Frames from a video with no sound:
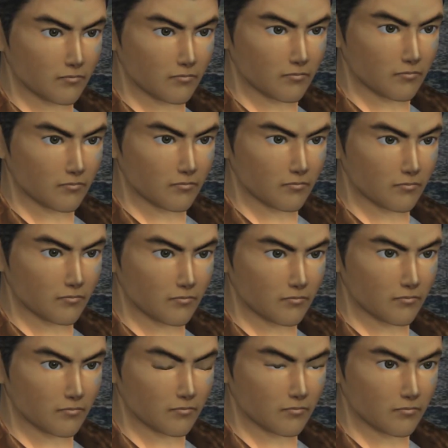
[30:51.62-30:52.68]
that's the way to do
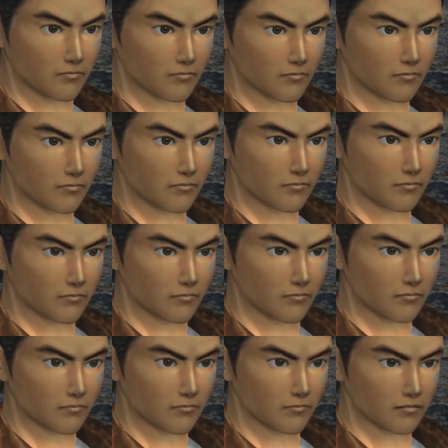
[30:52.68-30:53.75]
it.
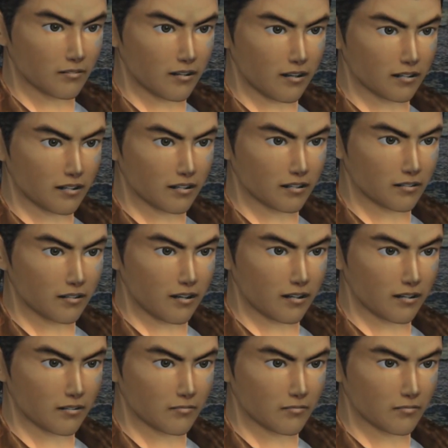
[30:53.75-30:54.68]
I didn't think I, I thought I was going to